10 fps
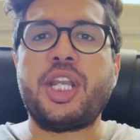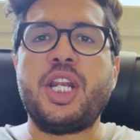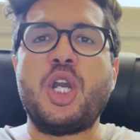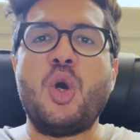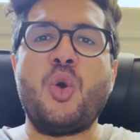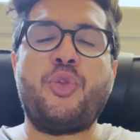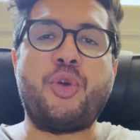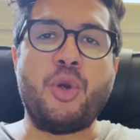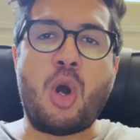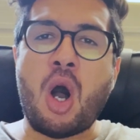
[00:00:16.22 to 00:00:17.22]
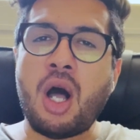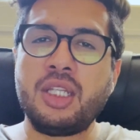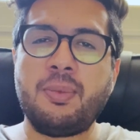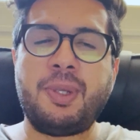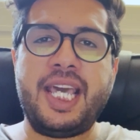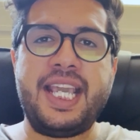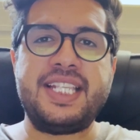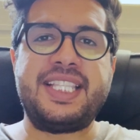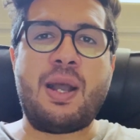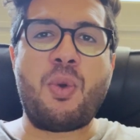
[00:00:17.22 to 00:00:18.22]
we're gonna go through all the
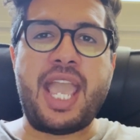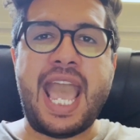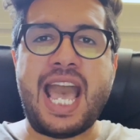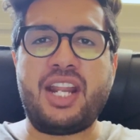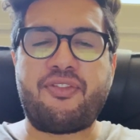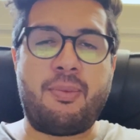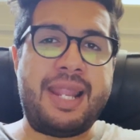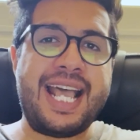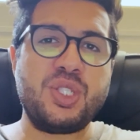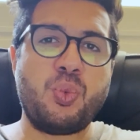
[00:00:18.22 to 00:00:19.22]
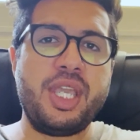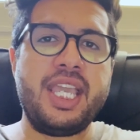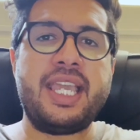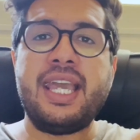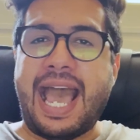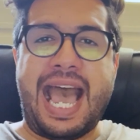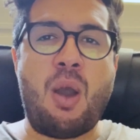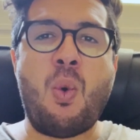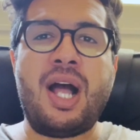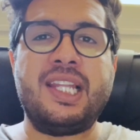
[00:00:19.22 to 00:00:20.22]
plays that we had from last week, how
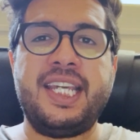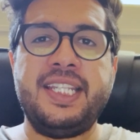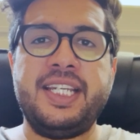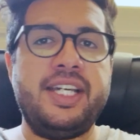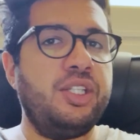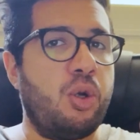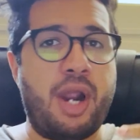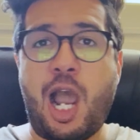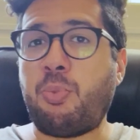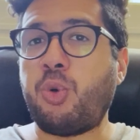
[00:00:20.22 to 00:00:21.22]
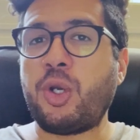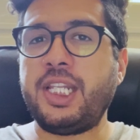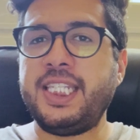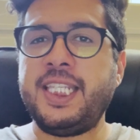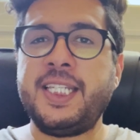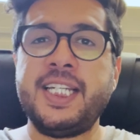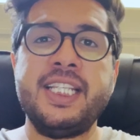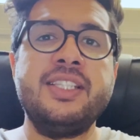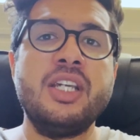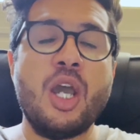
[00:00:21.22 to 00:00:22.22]
well they did or how poorly they
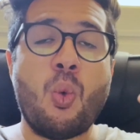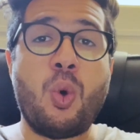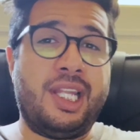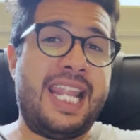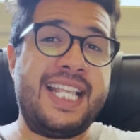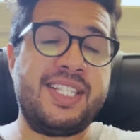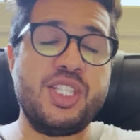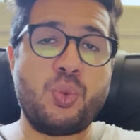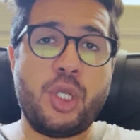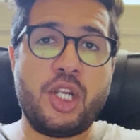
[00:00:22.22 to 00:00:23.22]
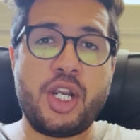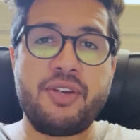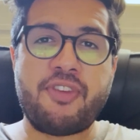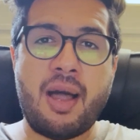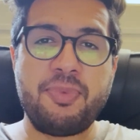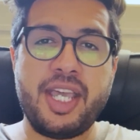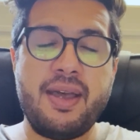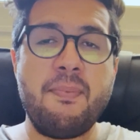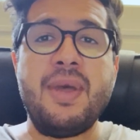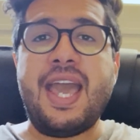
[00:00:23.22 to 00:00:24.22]
did, what lessons we learned from
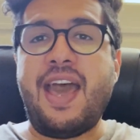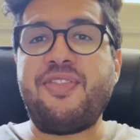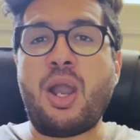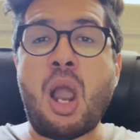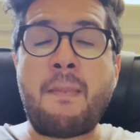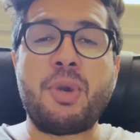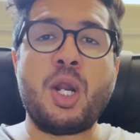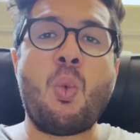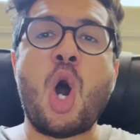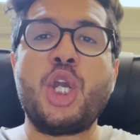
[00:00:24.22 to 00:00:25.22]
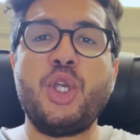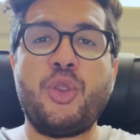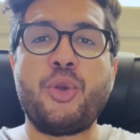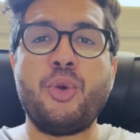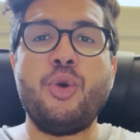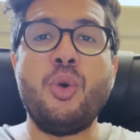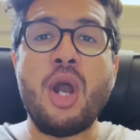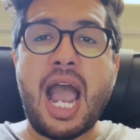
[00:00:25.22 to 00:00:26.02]
them, and then I'm gonna walk you through